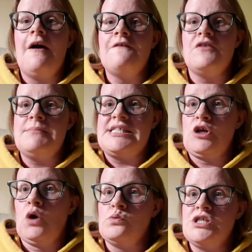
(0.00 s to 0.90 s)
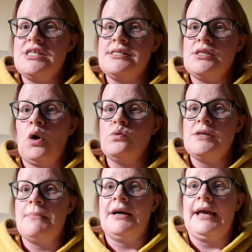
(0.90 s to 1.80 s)
for Miss Coulter's
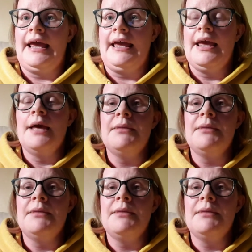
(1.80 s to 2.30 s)
golden monkey,